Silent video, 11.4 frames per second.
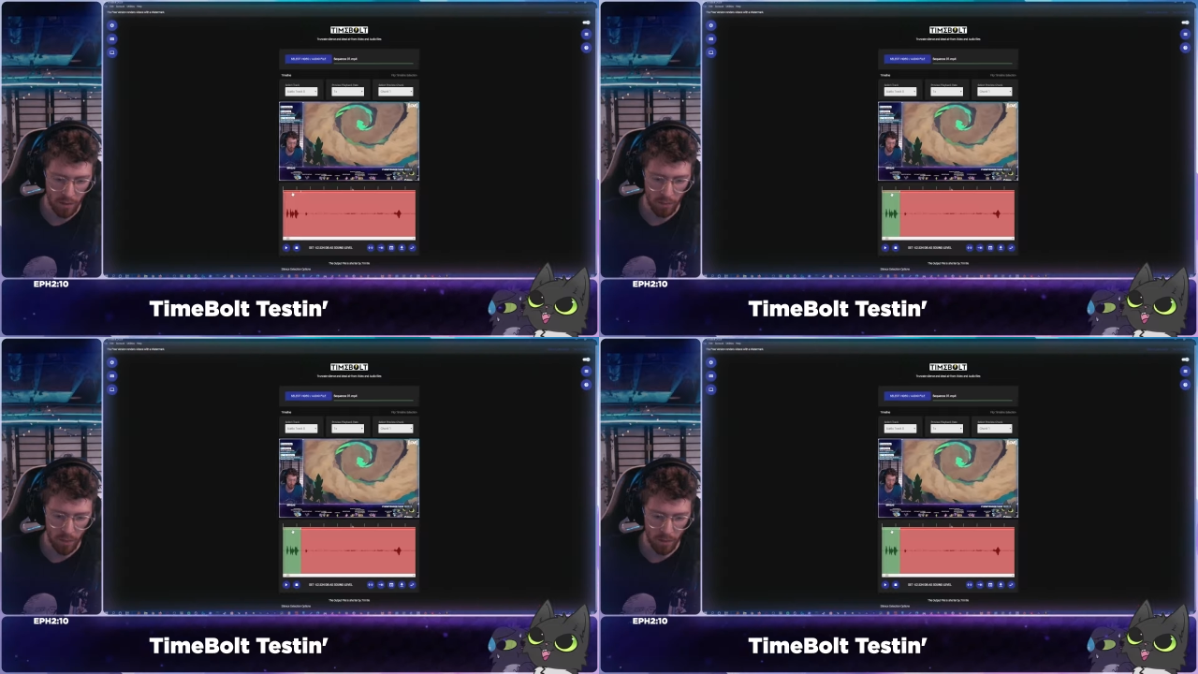
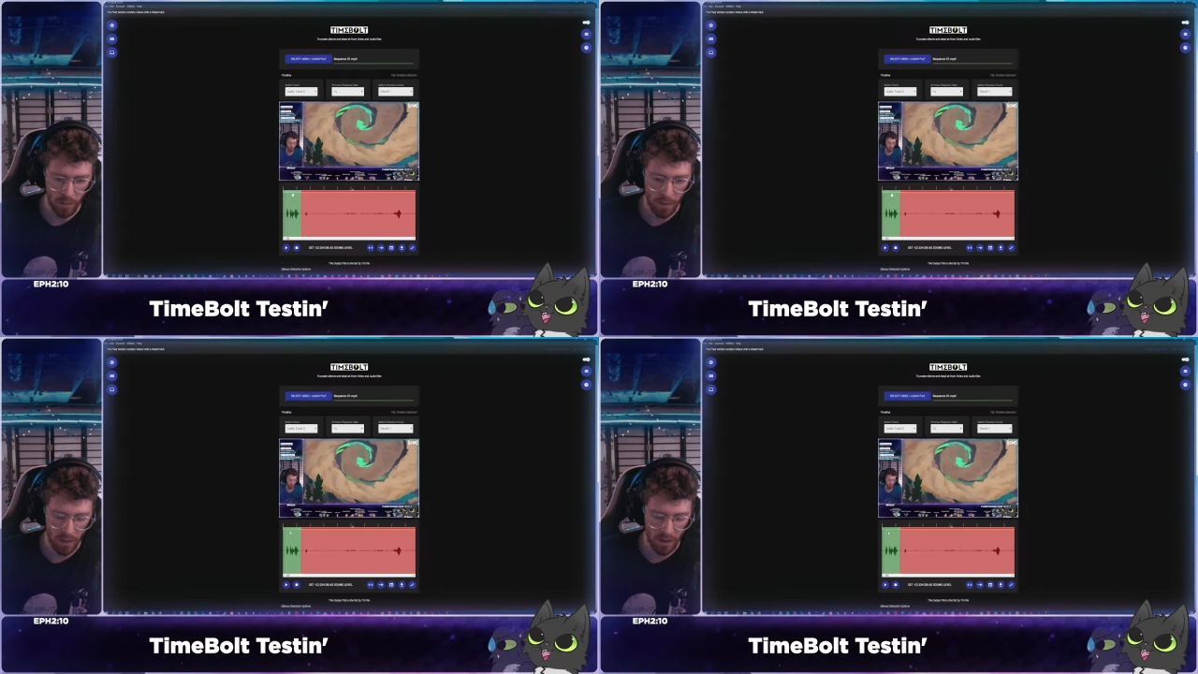but
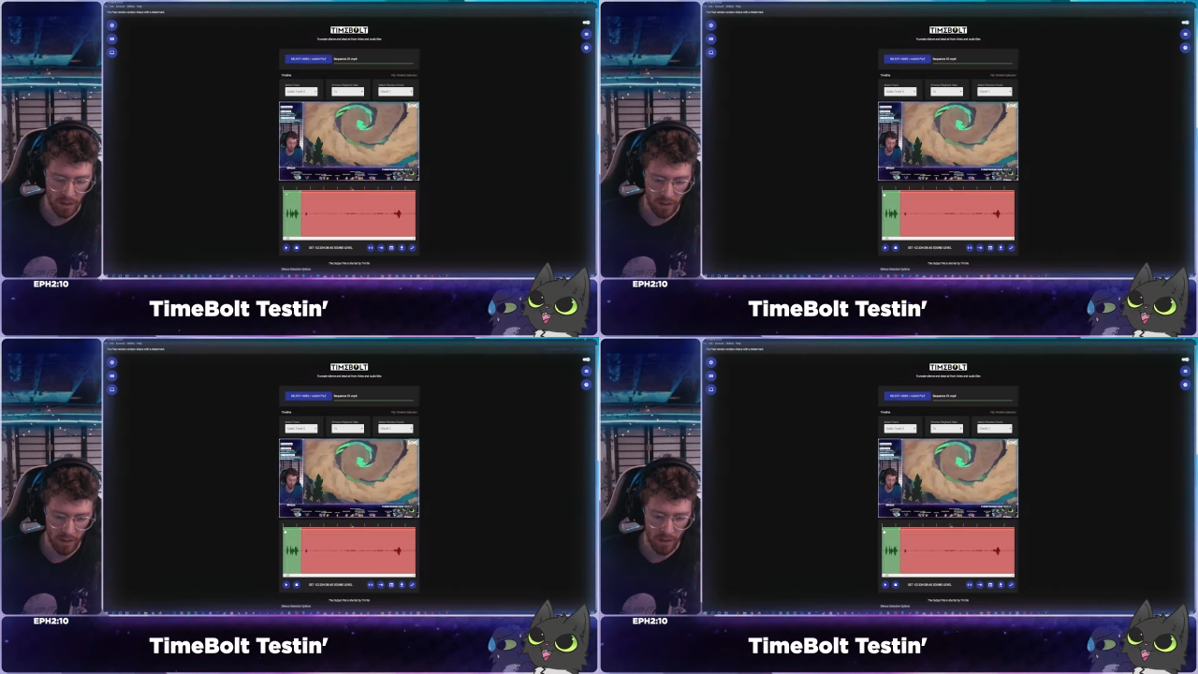maybe I
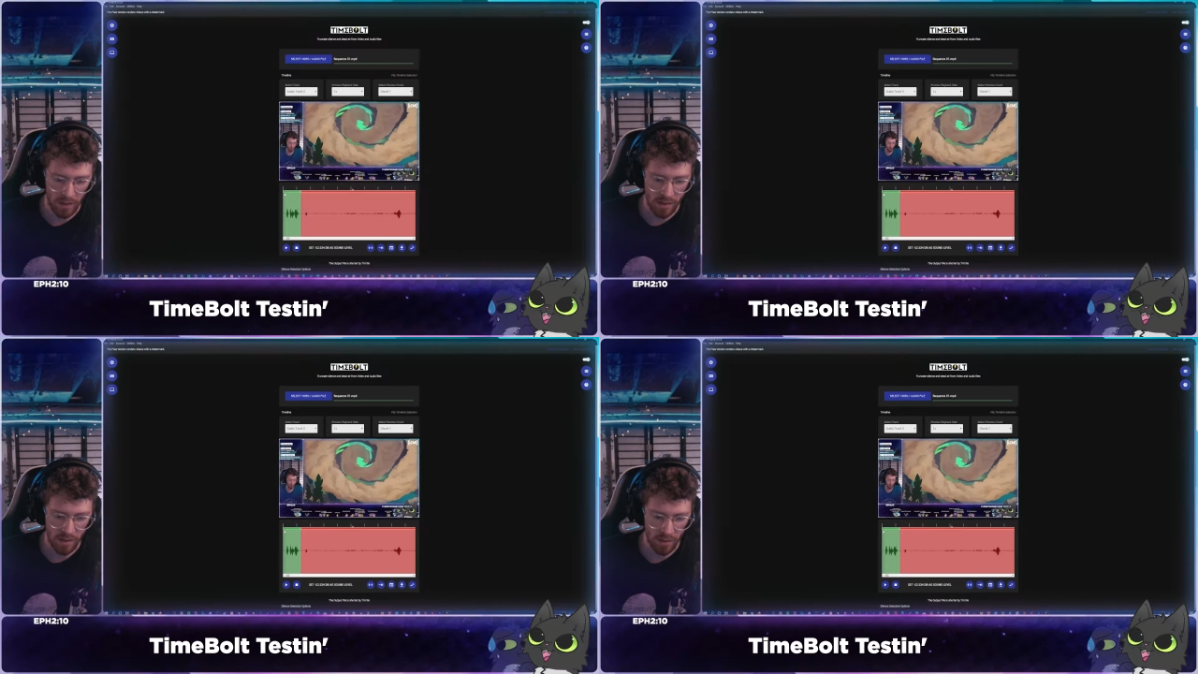click
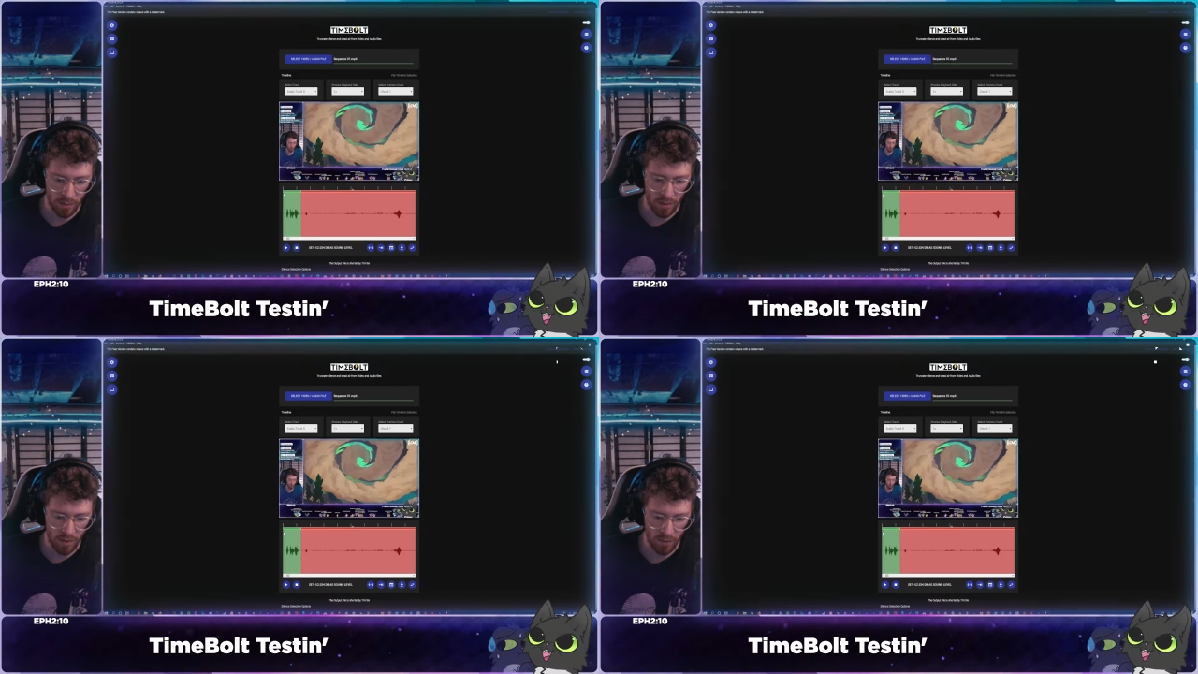this and see
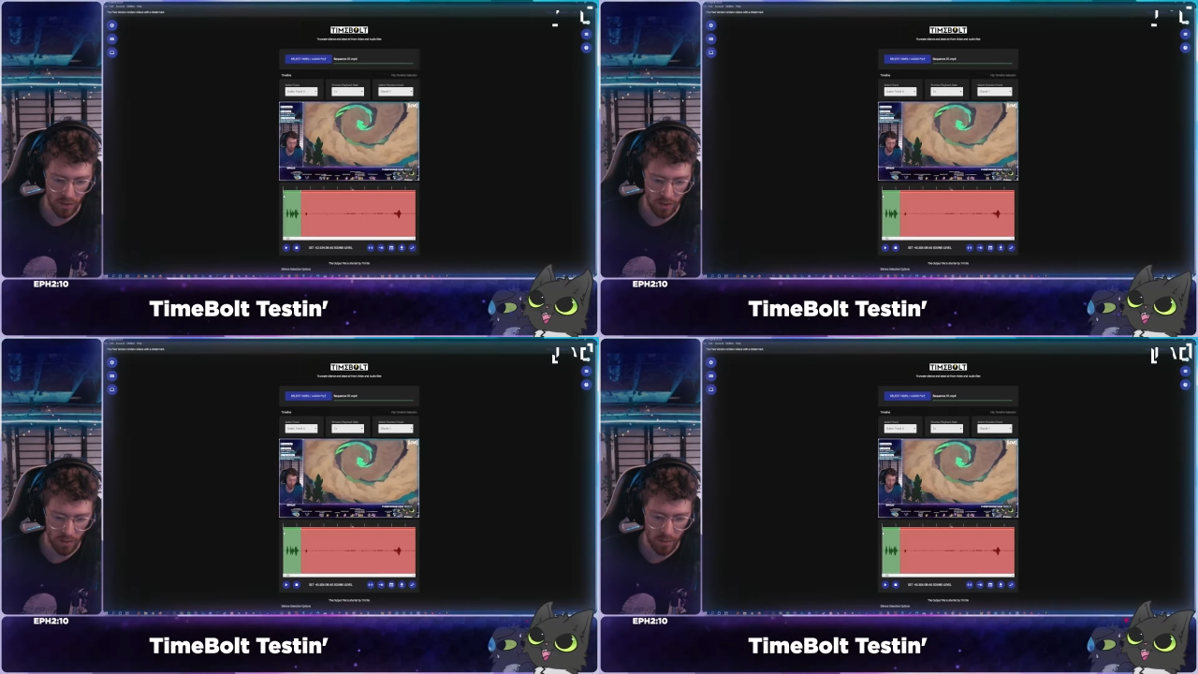what this
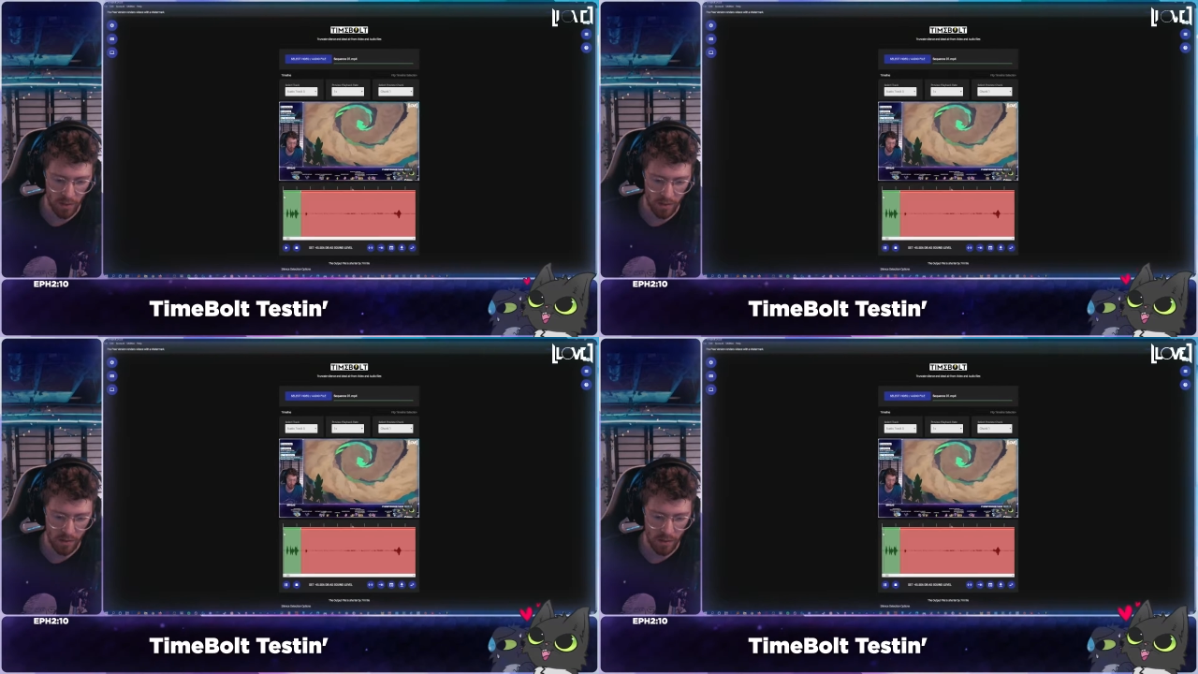first clip
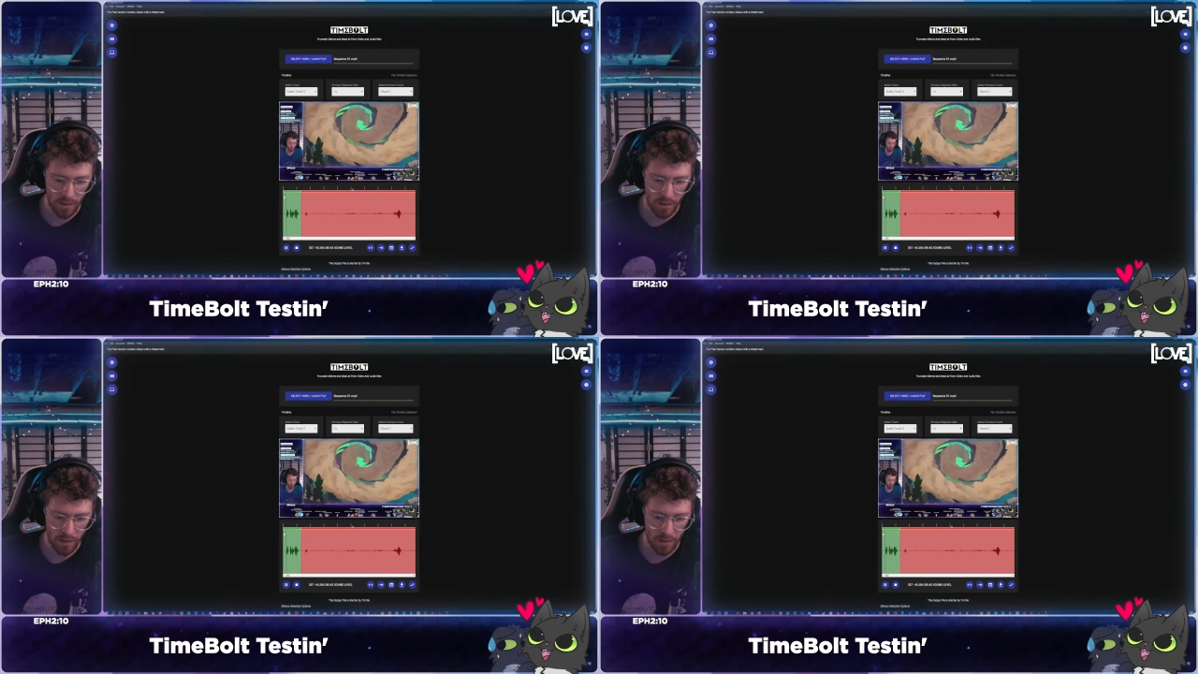is.